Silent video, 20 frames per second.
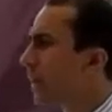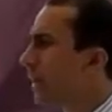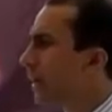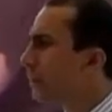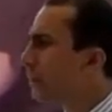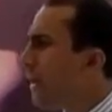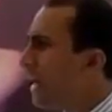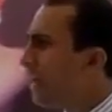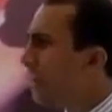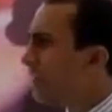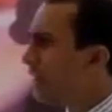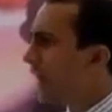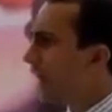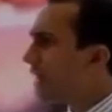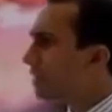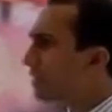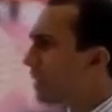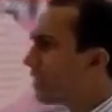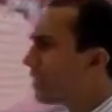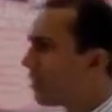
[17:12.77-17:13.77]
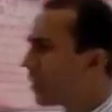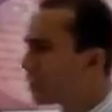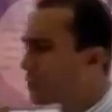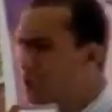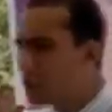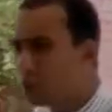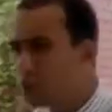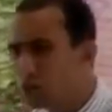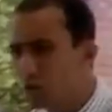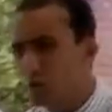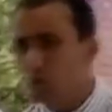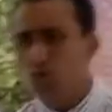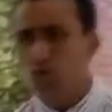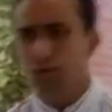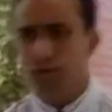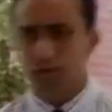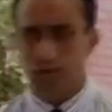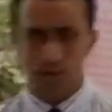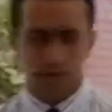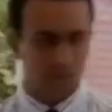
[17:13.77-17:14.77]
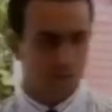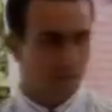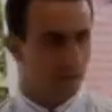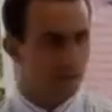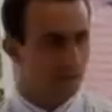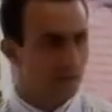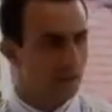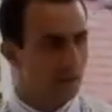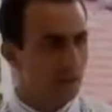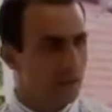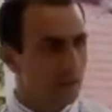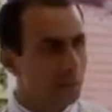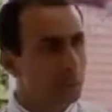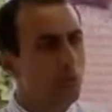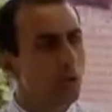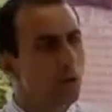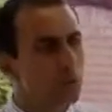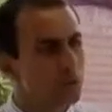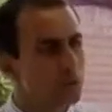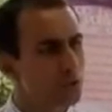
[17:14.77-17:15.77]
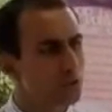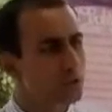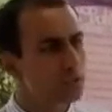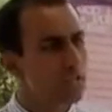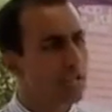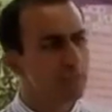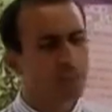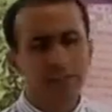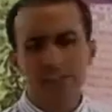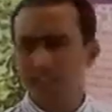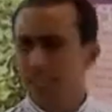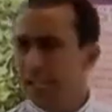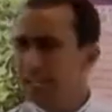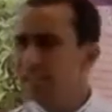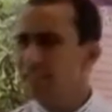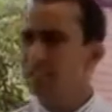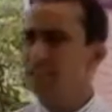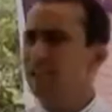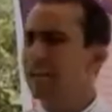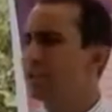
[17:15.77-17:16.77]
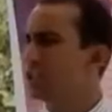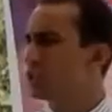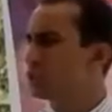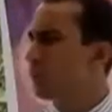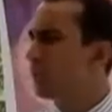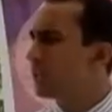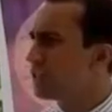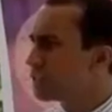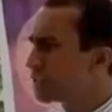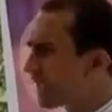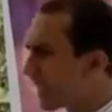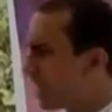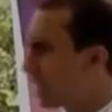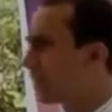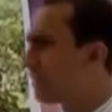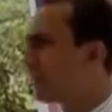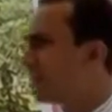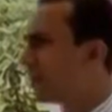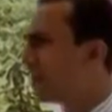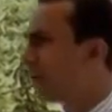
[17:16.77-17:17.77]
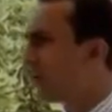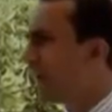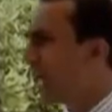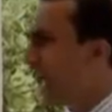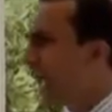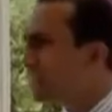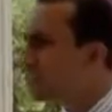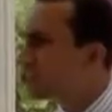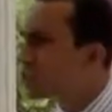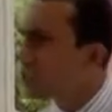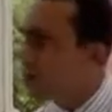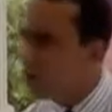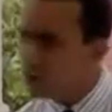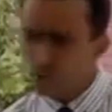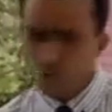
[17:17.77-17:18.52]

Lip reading: They're accusing Moses, and they're telling the nation, wait a second. Has God